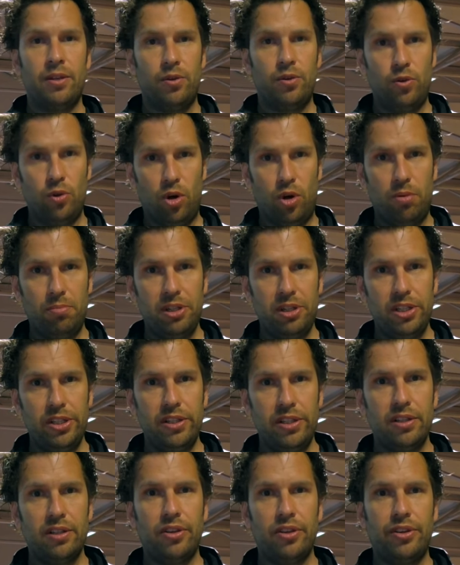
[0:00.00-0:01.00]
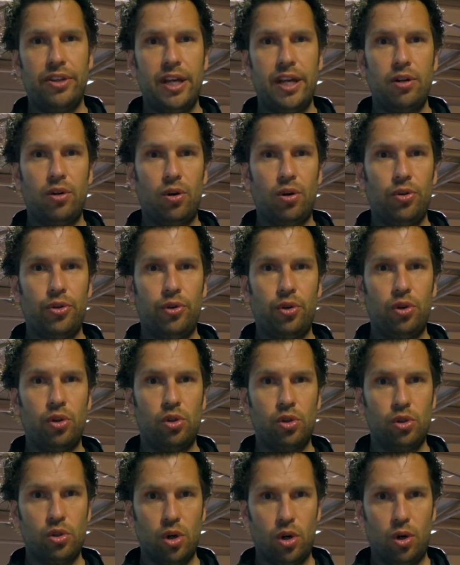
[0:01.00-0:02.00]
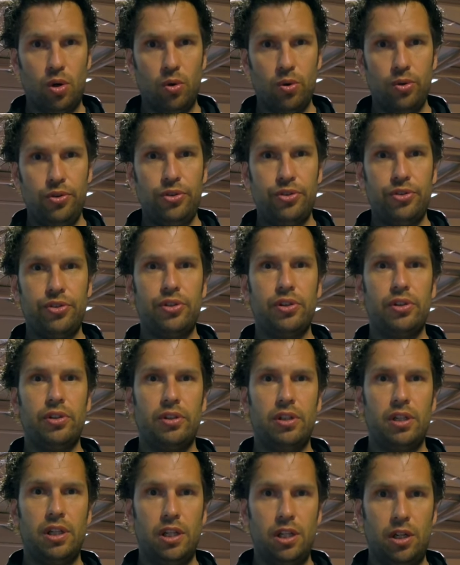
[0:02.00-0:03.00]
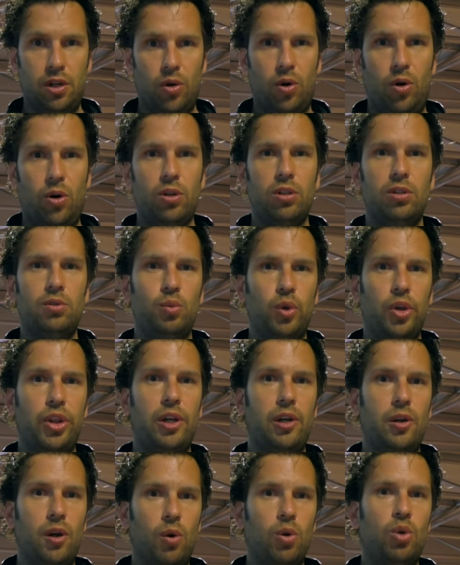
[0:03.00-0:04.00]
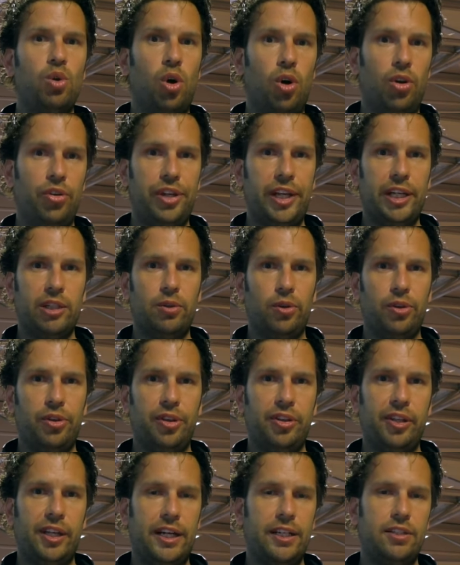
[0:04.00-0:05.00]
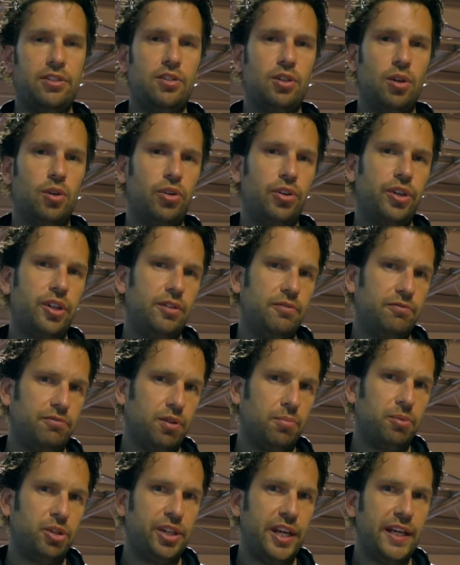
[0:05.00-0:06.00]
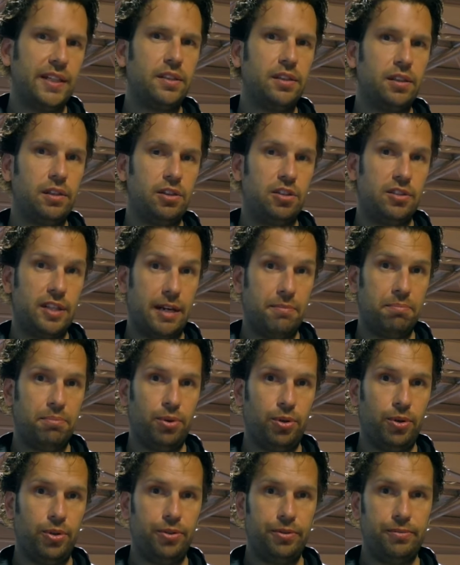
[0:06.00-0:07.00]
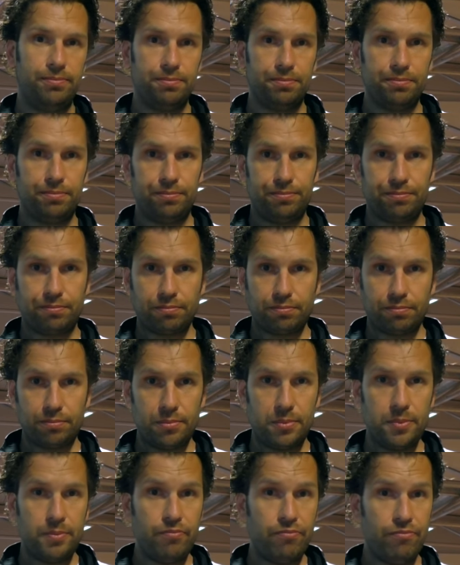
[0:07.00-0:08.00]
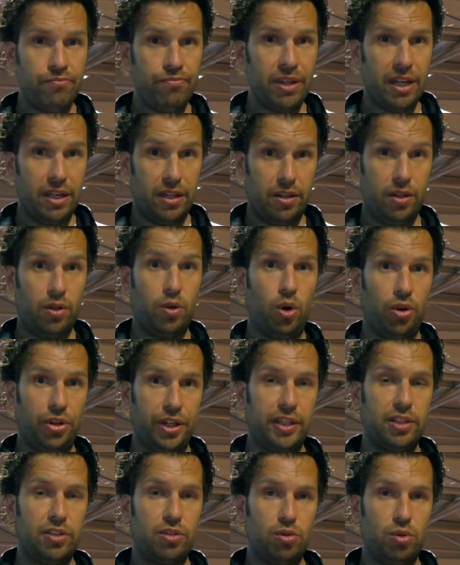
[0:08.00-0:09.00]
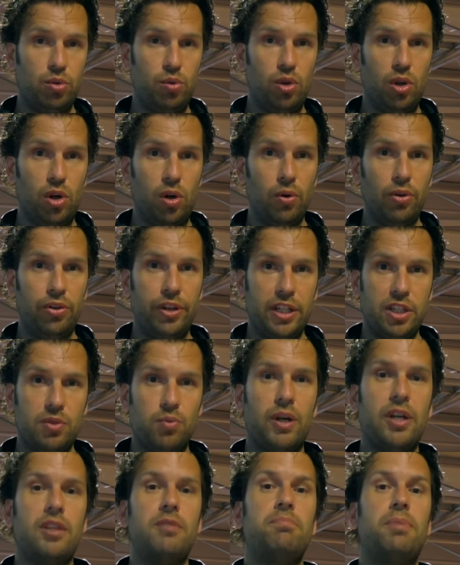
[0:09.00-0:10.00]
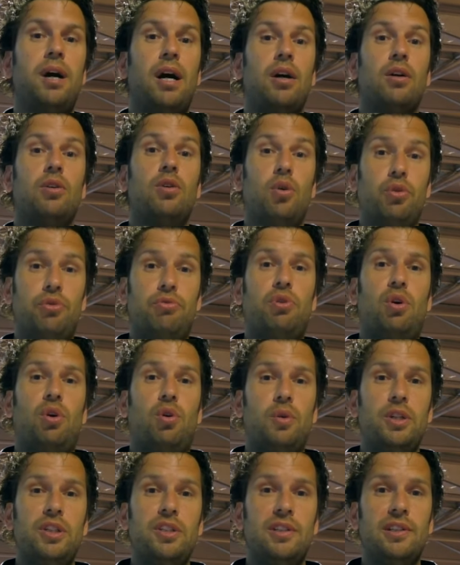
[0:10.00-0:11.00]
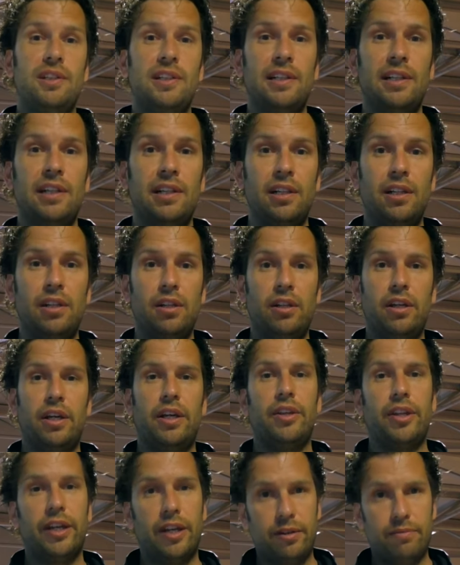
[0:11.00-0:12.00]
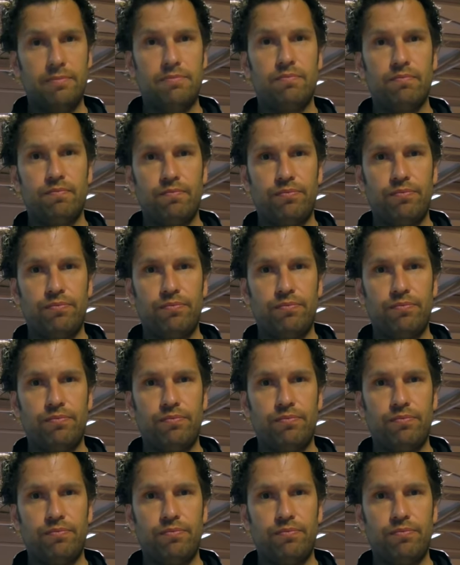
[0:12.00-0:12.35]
Normally, that also goes along with a low contact on the thigh. So that from a technical standpoint, the contact is too low. That's why the bar goes forward, and then